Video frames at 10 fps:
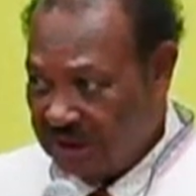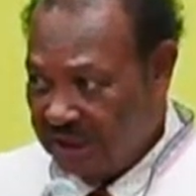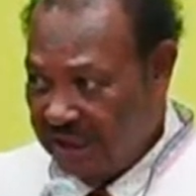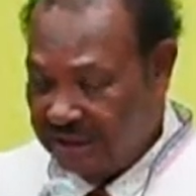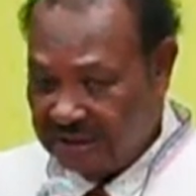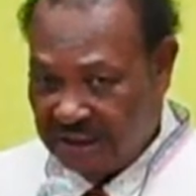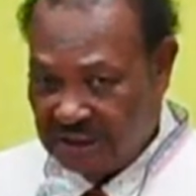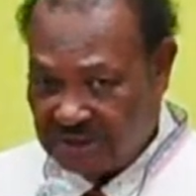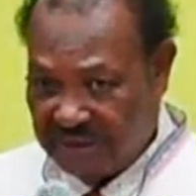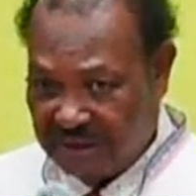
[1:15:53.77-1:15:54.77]
and things
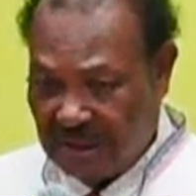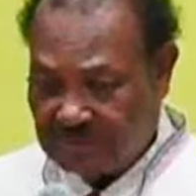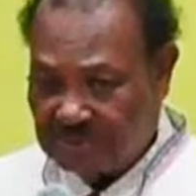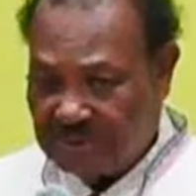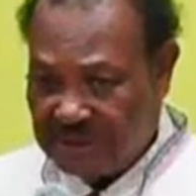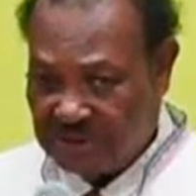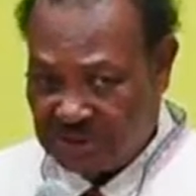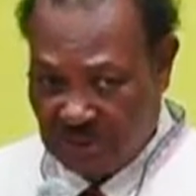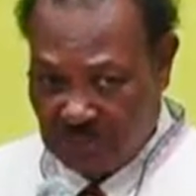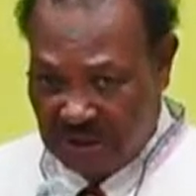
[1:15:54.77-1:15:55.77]
of that comes from like
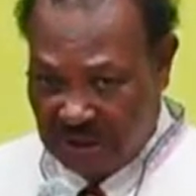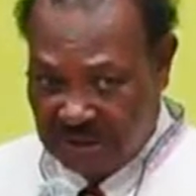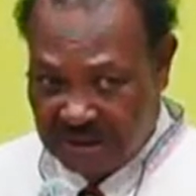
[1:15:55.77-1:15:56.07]
seaweed.